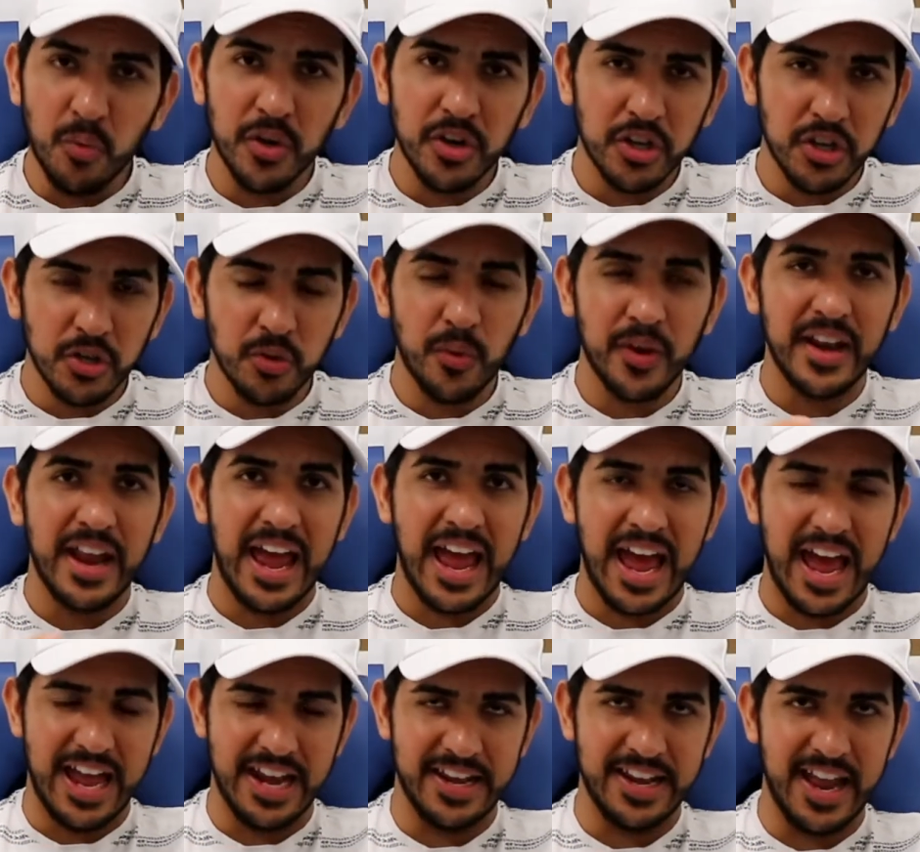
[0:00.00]
were to do an
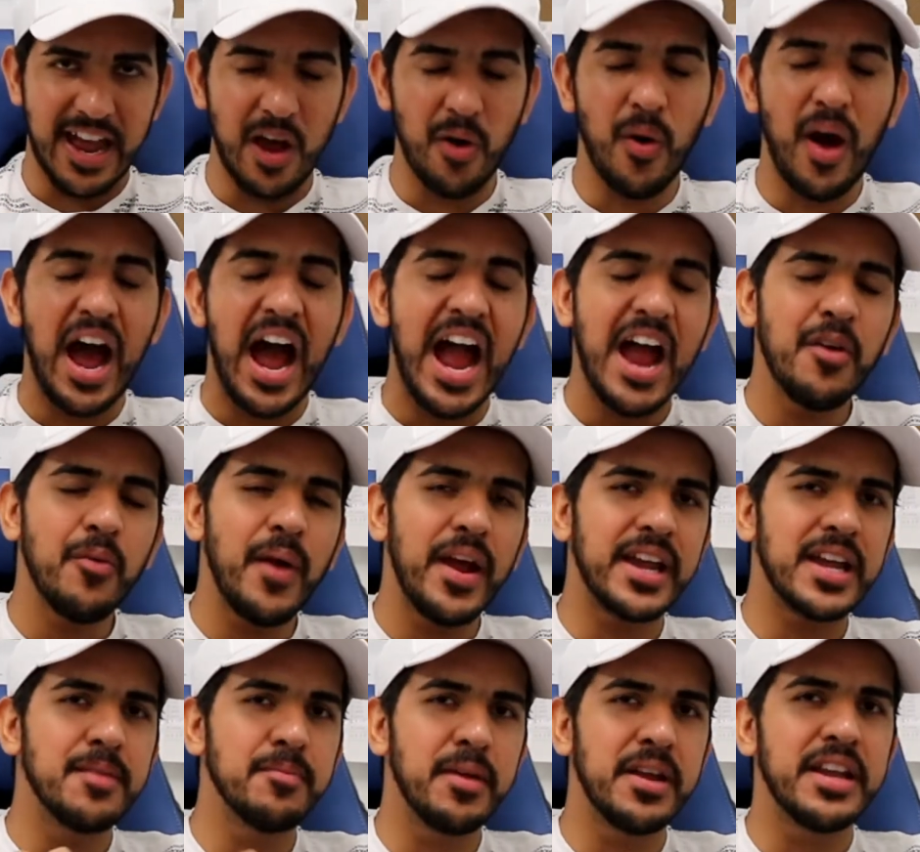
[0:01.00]
ad now, I
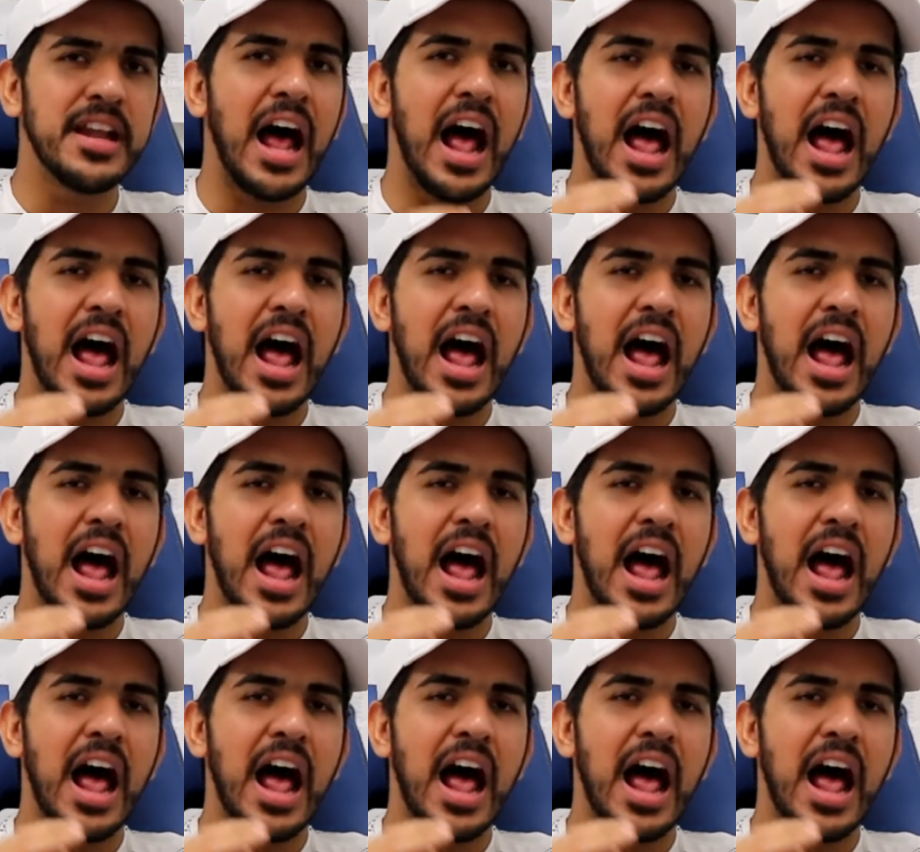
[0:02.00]
recommend